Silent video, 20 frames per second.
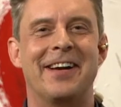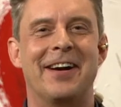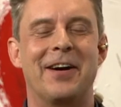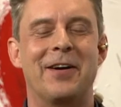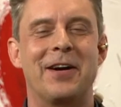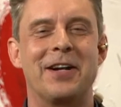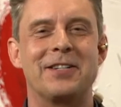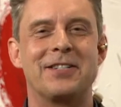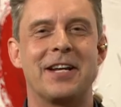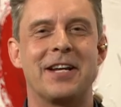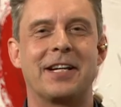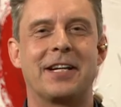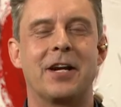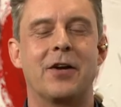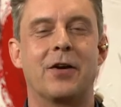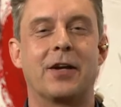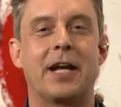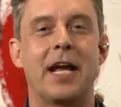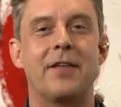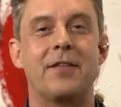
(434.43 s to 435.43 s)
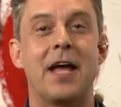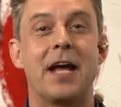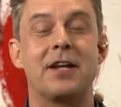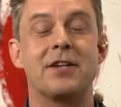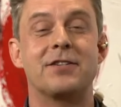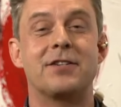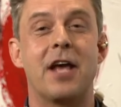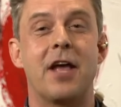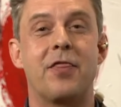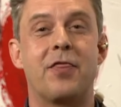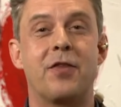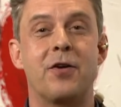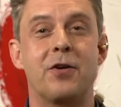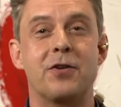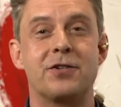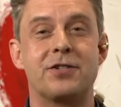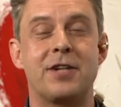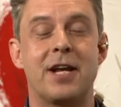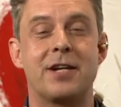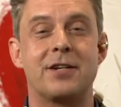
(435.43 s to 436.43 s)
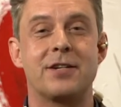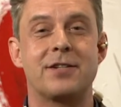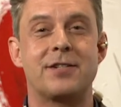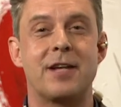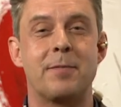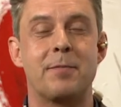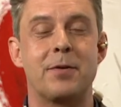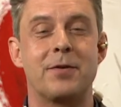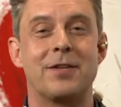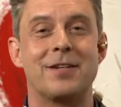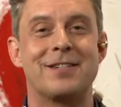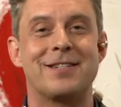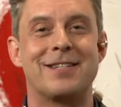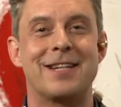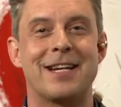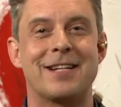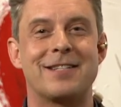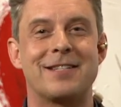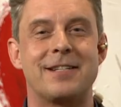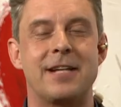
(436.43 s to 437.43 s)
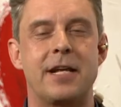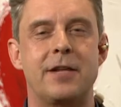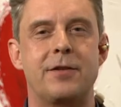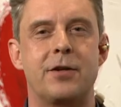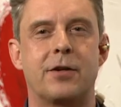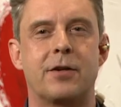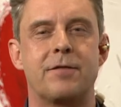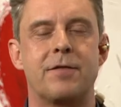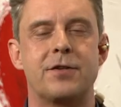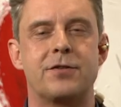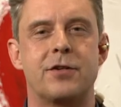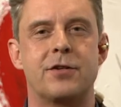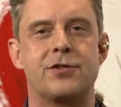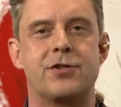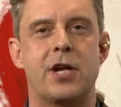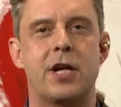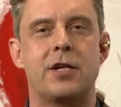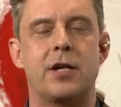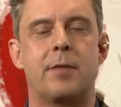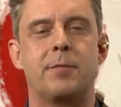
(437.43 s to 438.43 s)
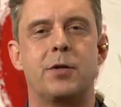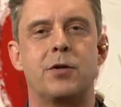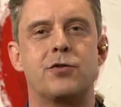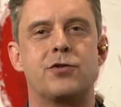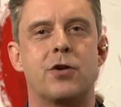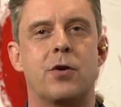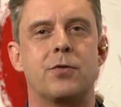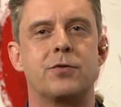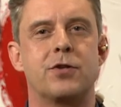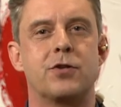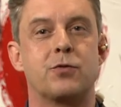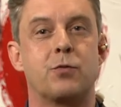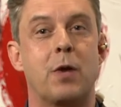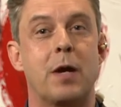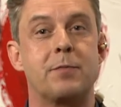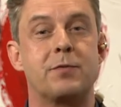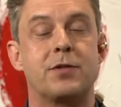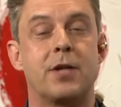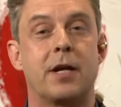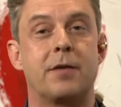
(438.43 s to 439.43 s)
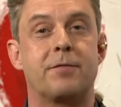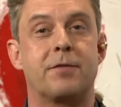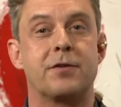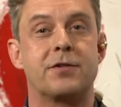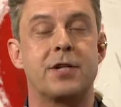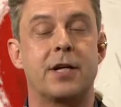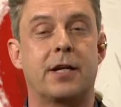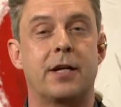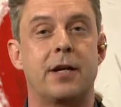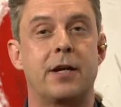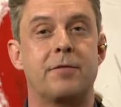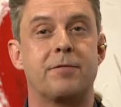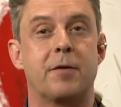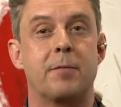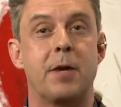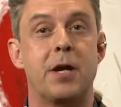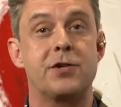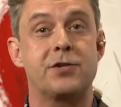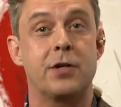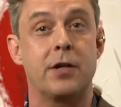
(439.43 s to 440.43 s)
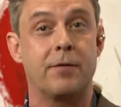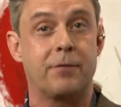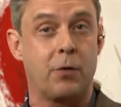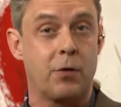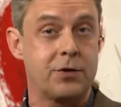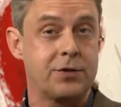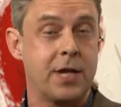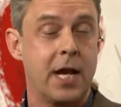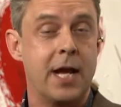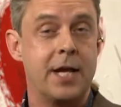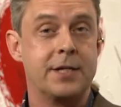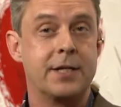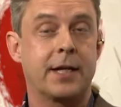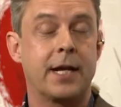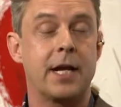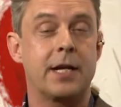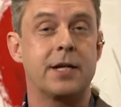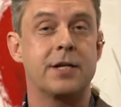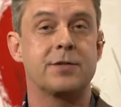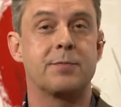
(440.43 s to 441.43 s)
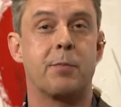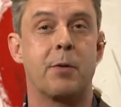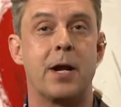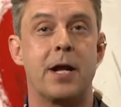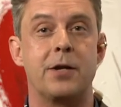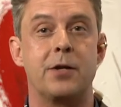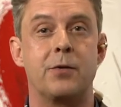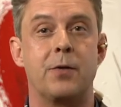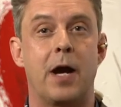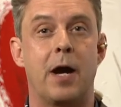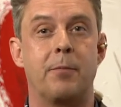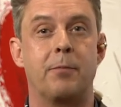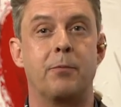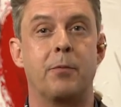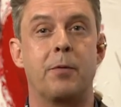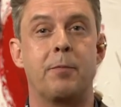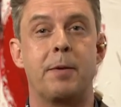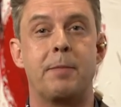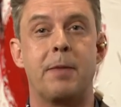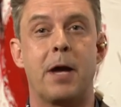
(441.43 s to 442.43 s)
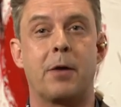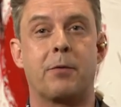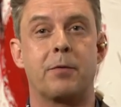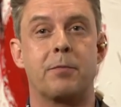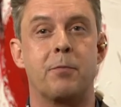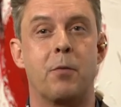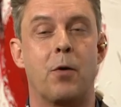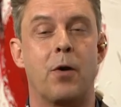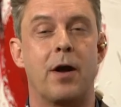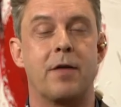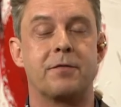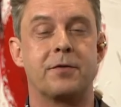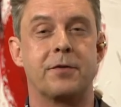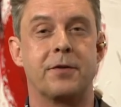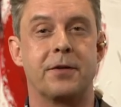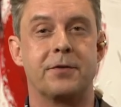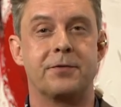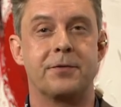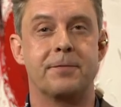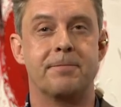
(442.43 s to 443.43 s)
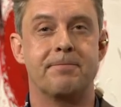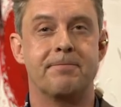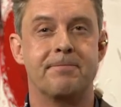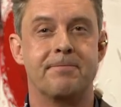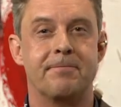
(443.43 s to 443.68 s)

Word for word: All right, take care. Again, that is Thursday, December the 16th. You can visit JW Jones's website for ticket information. Of course, to get his brand new album, we'll be back with more after this.